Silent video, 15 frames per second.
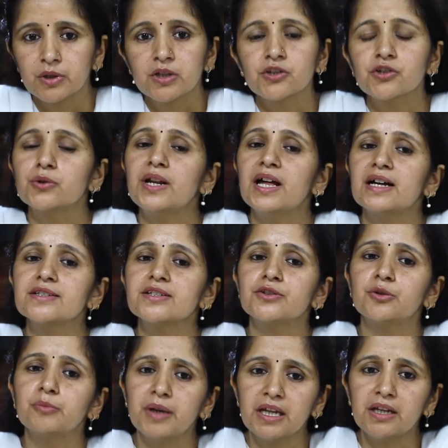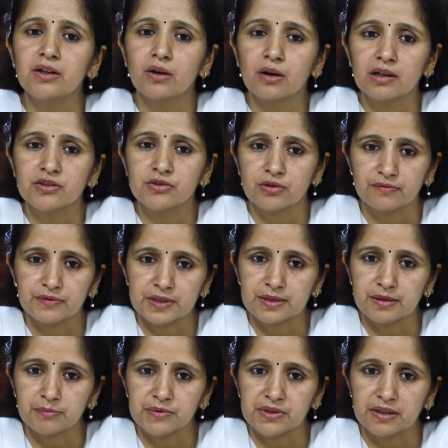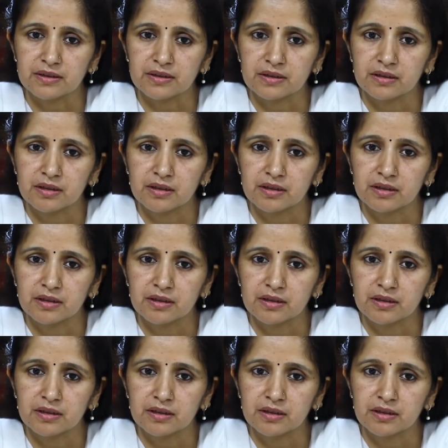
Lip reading: should have a domain knowledge of the subject.